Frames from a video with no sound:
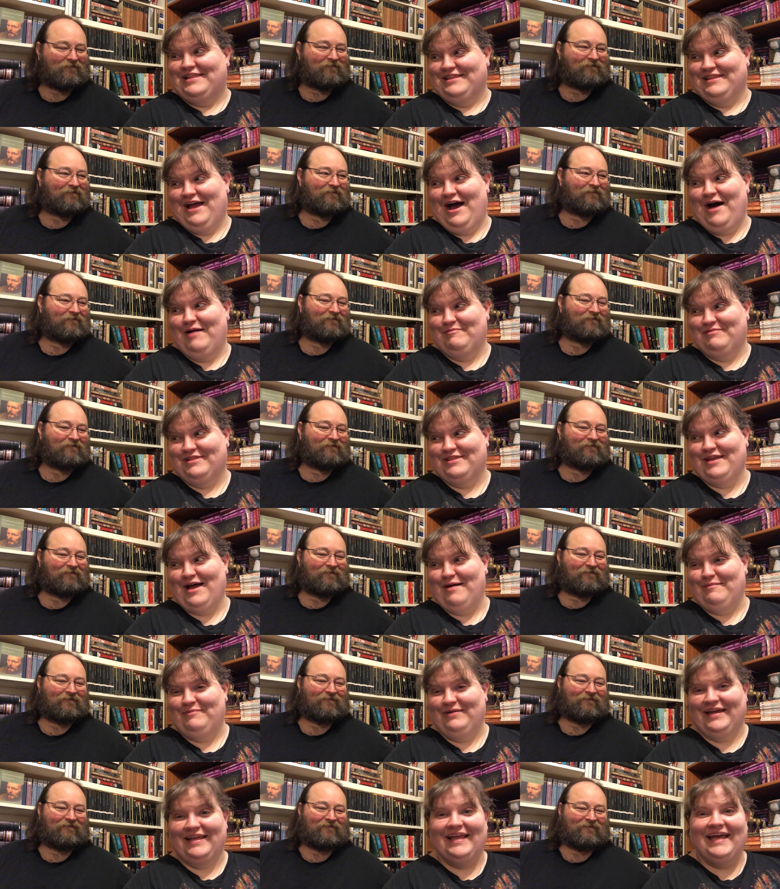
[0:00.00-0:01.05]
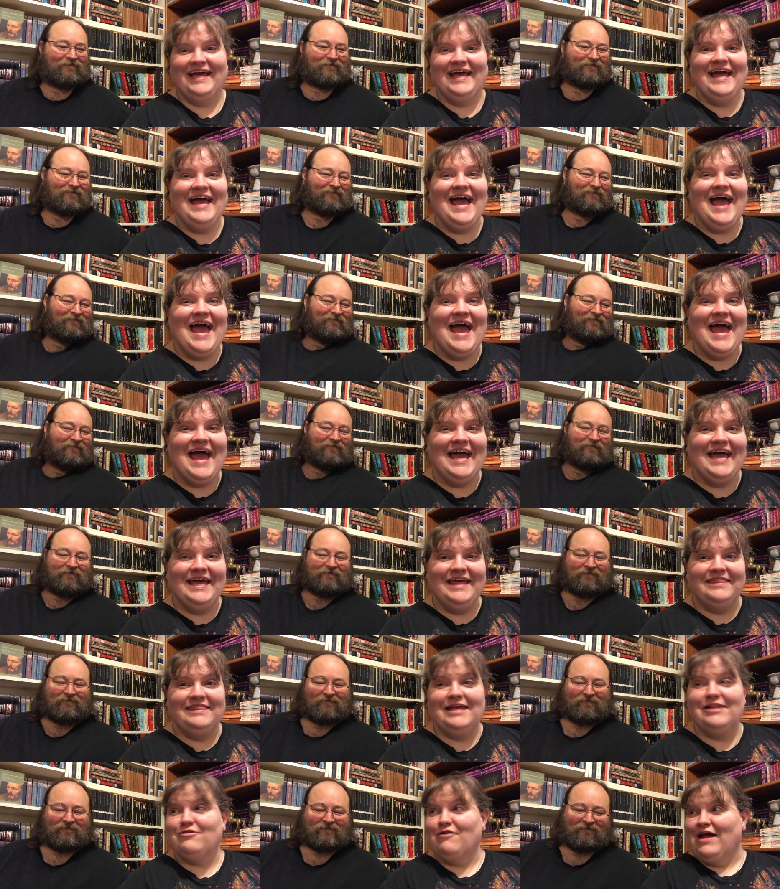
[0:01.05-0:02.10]
Speaker 1: snobs, stop it.
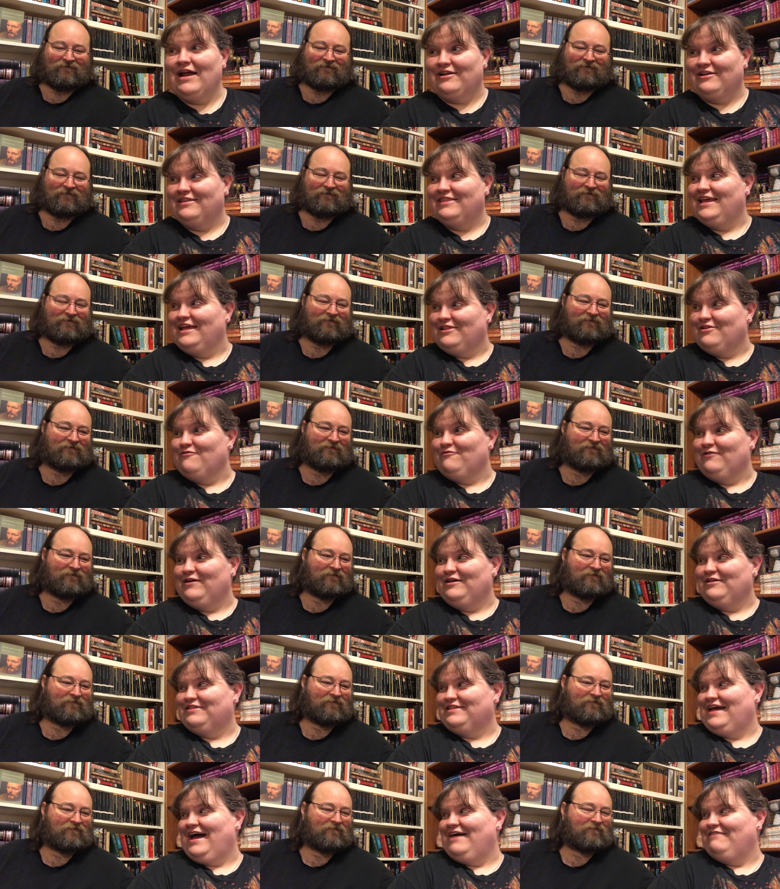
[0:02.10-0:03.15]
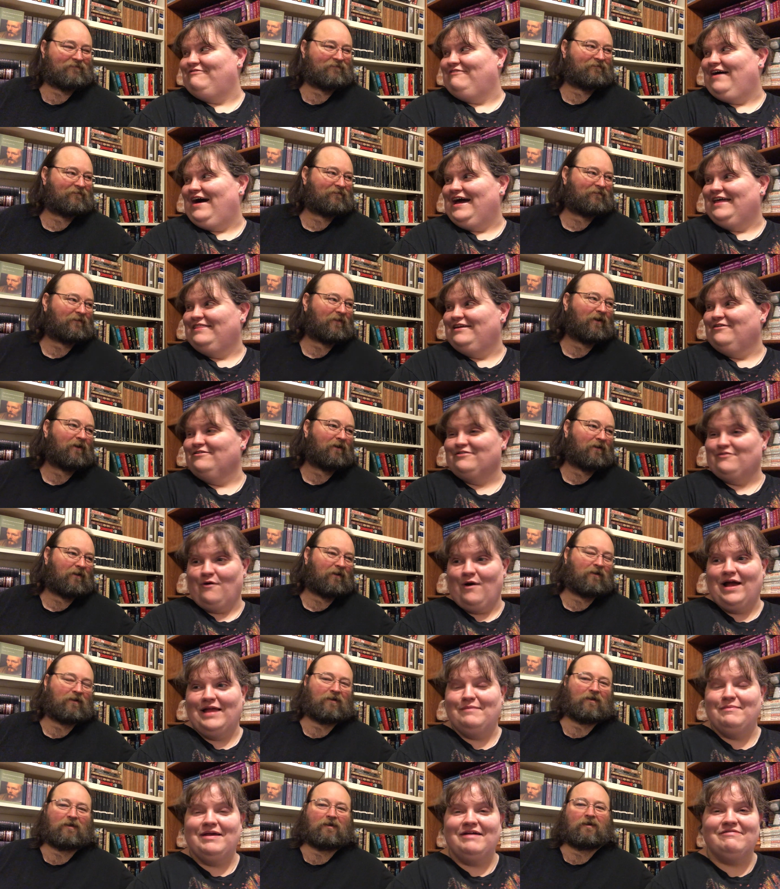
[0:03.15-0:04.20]
These are actually, these are real sci-fi. There's uh -huh.
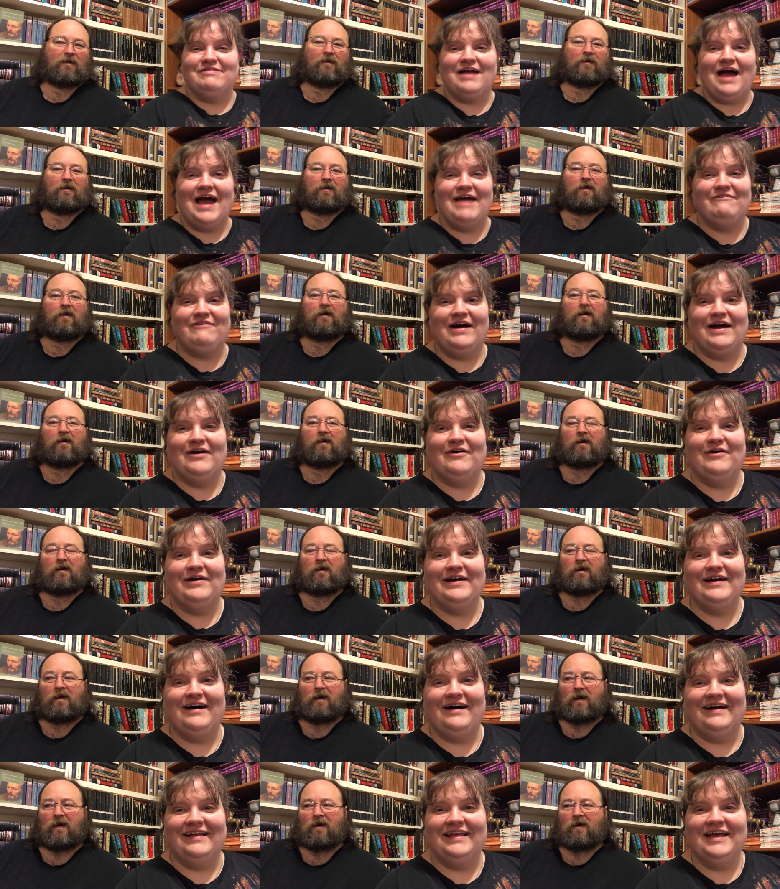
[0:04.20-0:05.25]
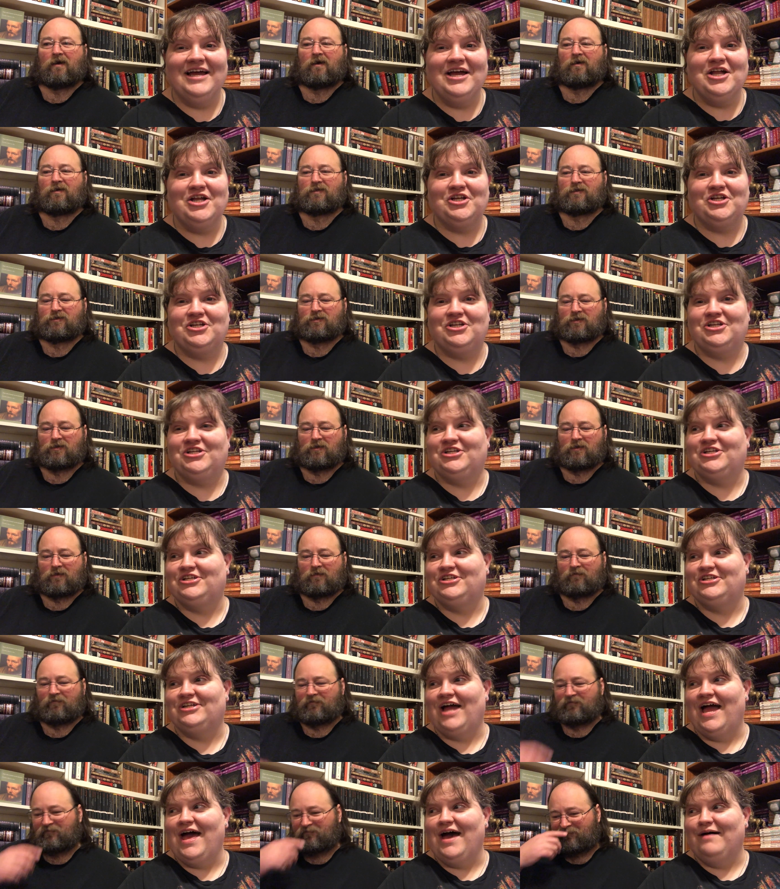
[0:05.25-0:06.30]
quite a bit of sci-fi going on. Yeah, sure.
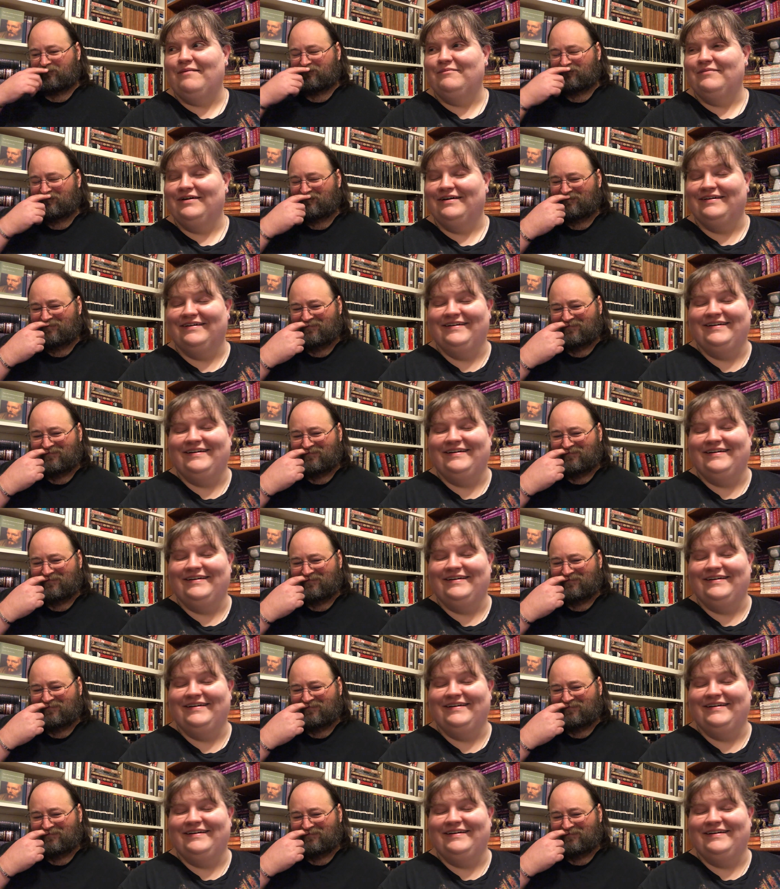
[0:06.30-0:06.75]
Shut